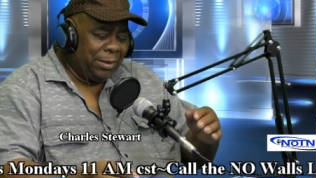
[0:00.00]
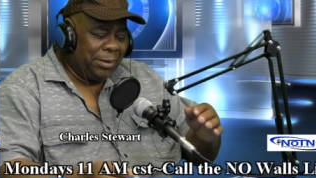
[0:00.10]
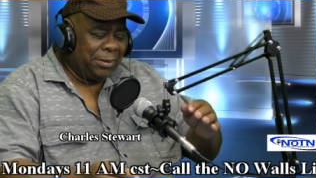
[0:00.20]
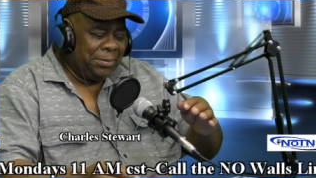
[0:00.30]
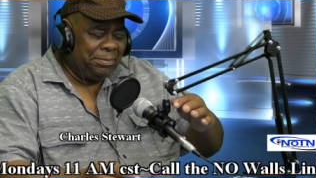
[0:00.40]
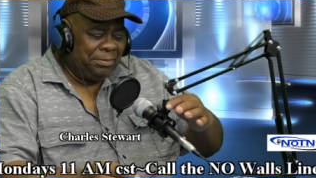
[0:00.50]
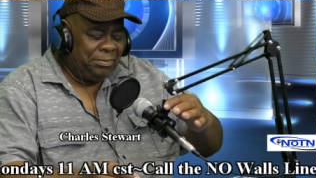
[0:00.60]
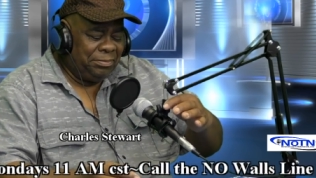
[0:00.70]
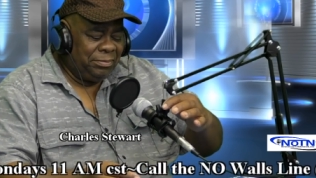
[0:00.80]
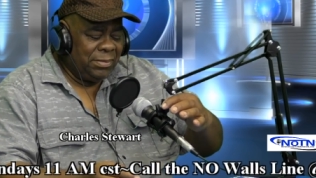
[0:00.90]
Um
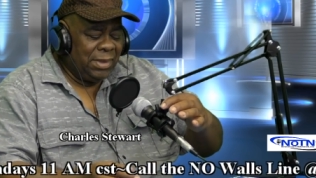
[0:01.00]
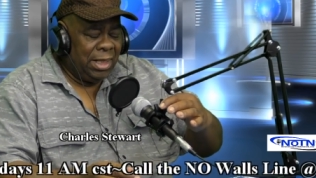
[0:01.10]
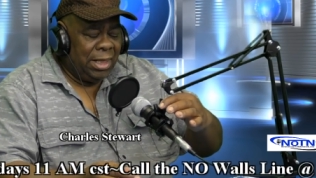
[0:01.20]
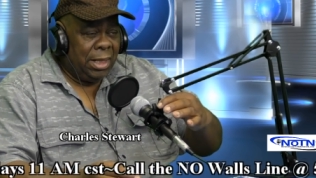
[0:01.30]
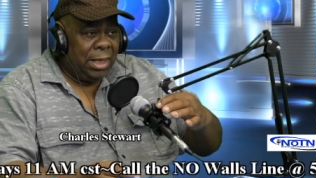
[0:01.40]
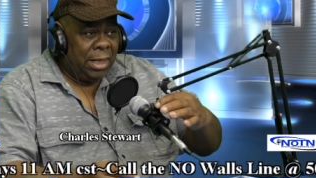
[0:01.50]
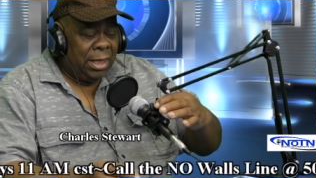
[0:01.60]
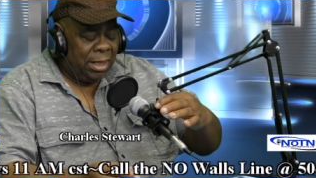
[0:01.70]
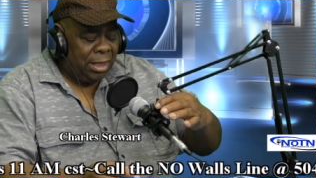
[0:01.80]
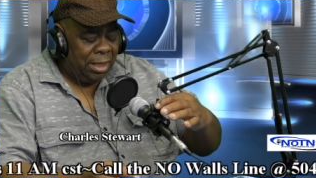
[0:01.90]

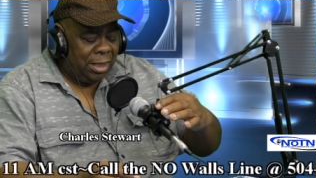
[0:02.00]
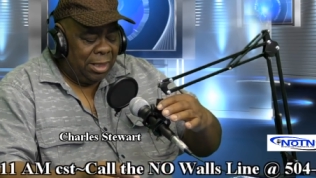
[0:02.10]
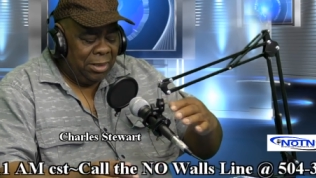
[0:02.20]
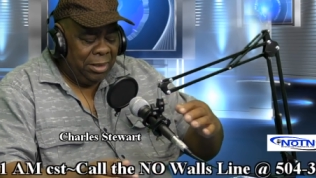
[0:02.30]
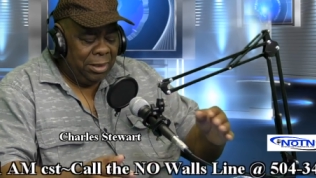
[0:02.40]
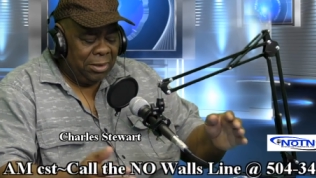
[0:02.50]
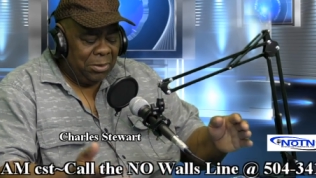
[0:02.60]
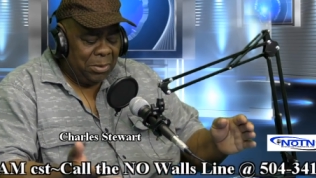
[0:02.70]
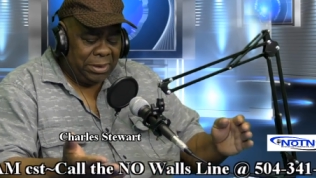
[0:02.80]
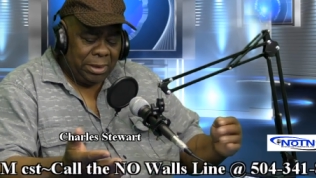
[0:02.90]
uh, you
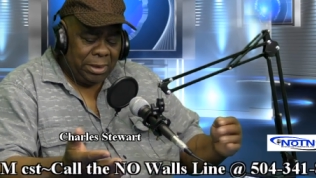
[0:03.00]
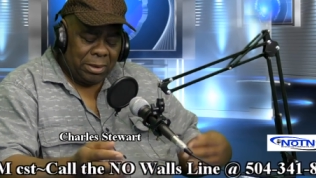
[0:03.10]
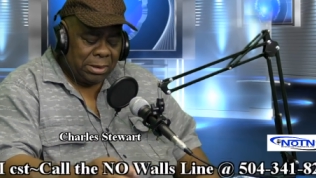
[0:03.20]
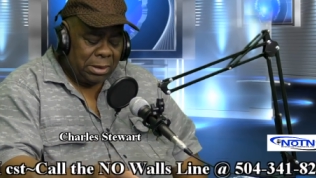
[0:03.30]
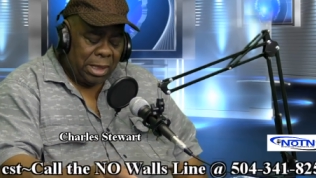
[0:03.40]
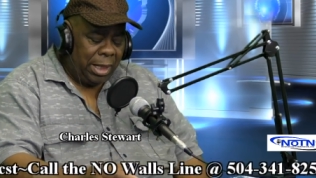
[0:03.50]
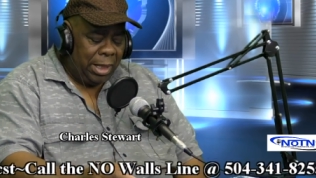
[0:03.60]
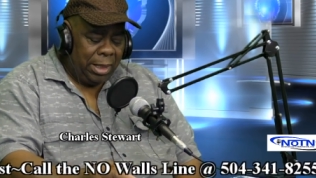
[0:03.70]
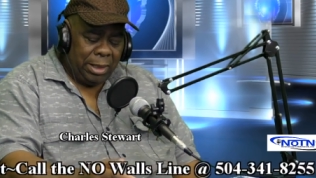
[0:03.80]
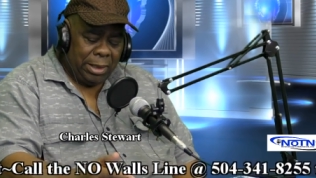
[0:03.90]
know, what y'all are
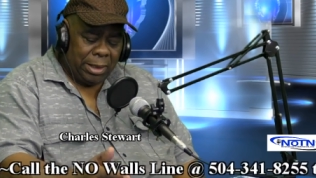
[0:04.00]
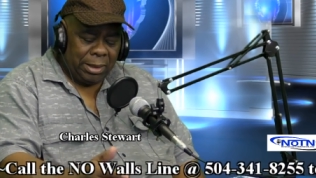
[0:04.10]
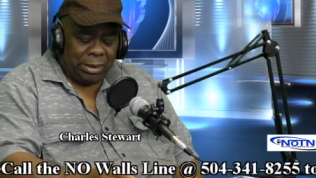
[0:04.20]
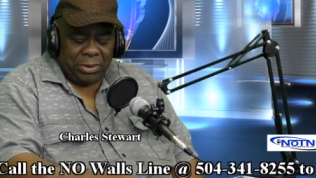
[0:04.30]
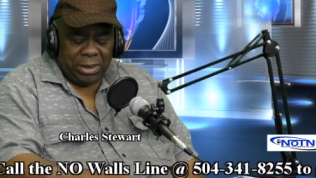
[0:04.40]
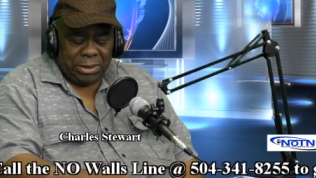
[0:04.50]
saying, and I